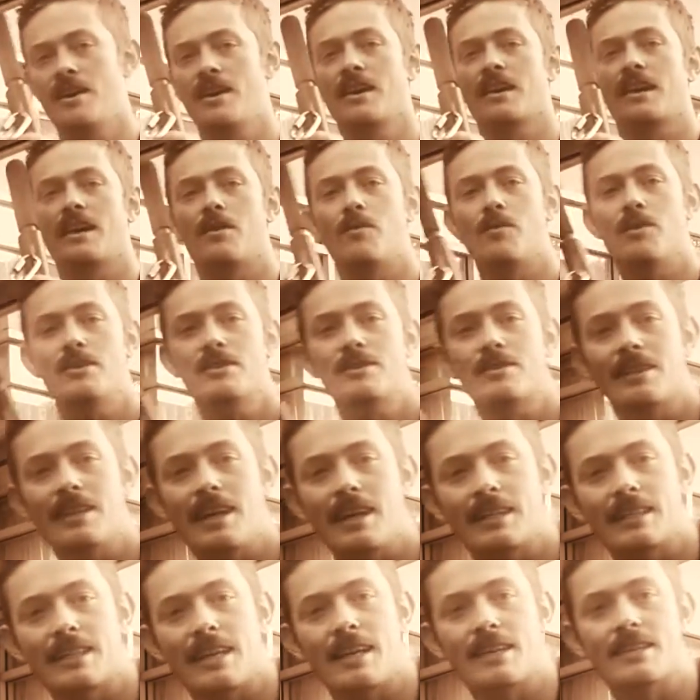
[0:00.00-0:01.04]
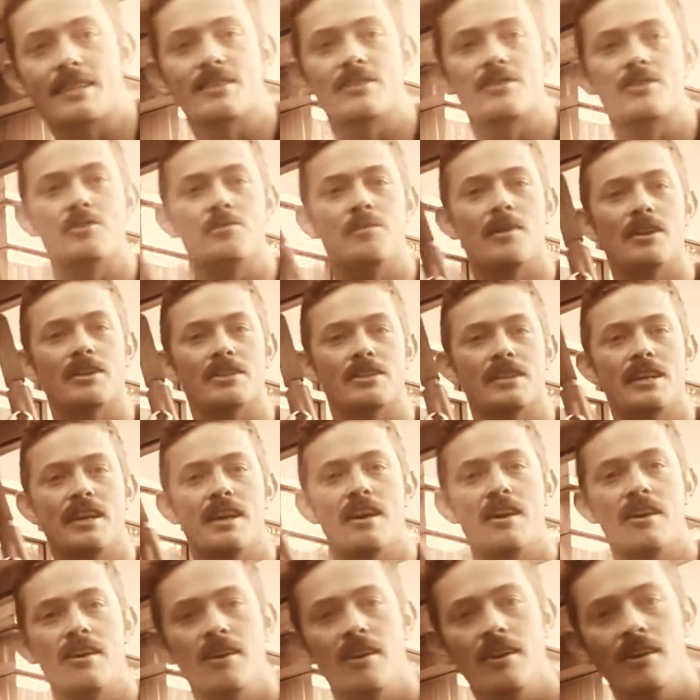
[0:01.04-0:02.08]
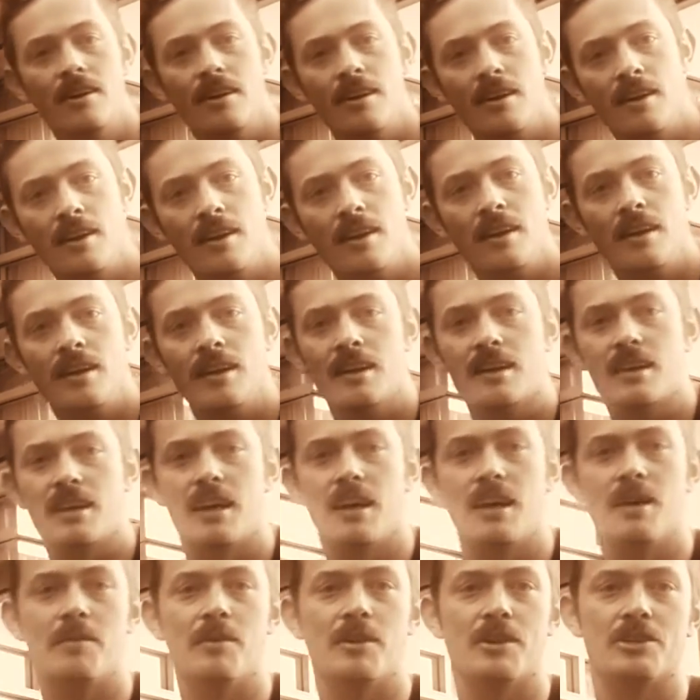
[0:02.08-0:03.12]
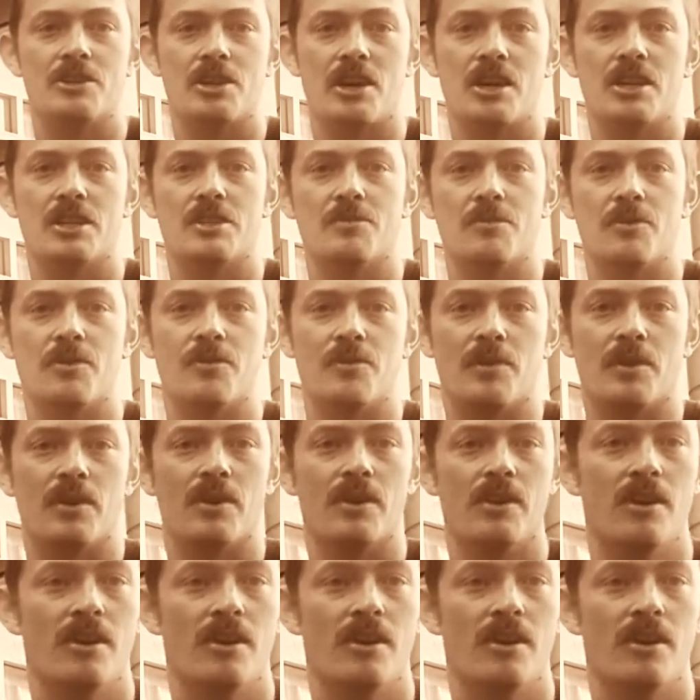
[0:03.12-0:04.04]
Okay, once the lactic acid is too much now, okay, I'm going to change movement.